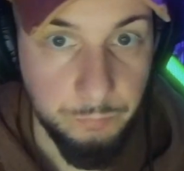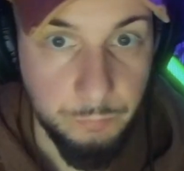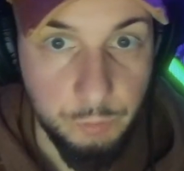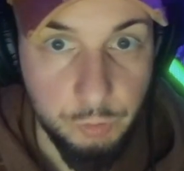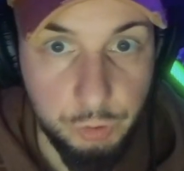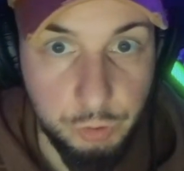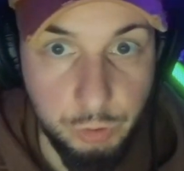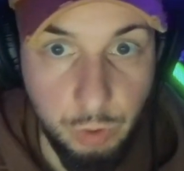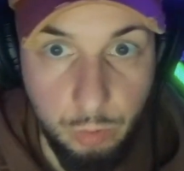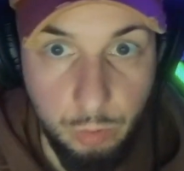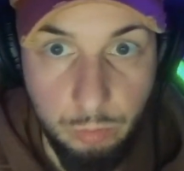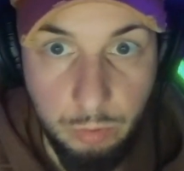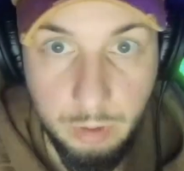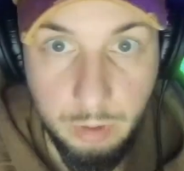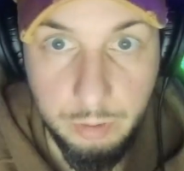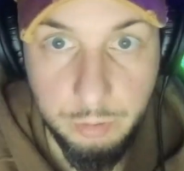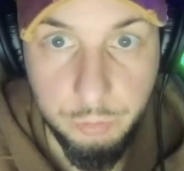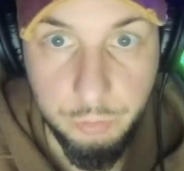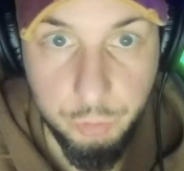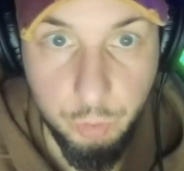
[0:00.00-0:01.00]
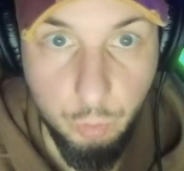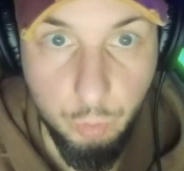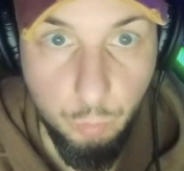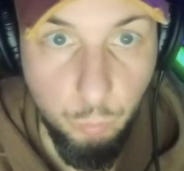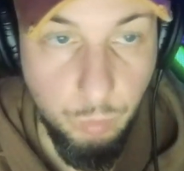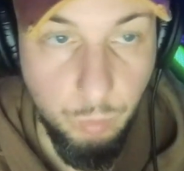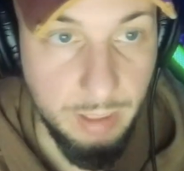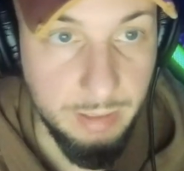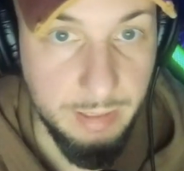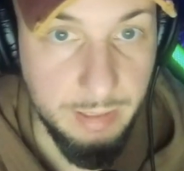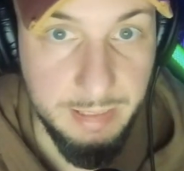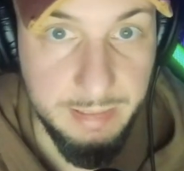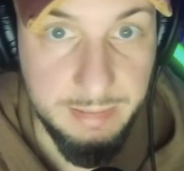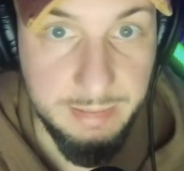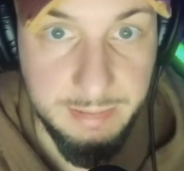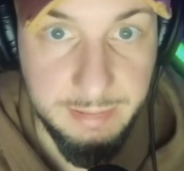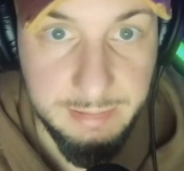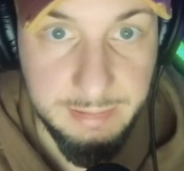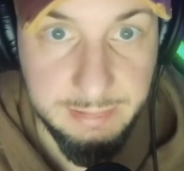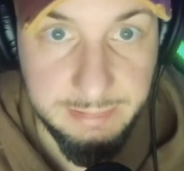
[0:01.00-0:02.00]
So while I
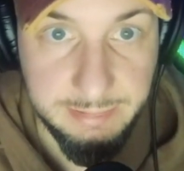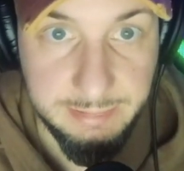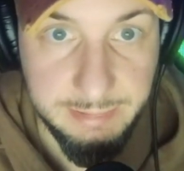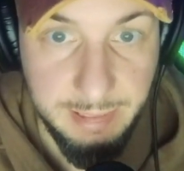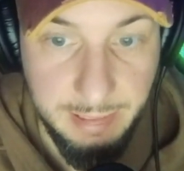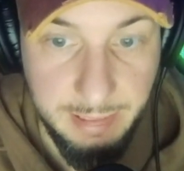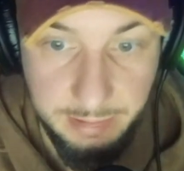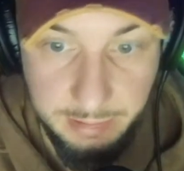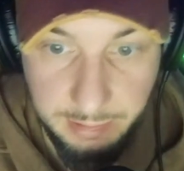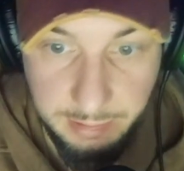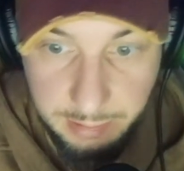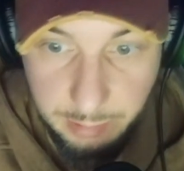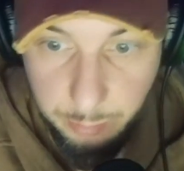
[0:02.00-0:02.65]
did say in the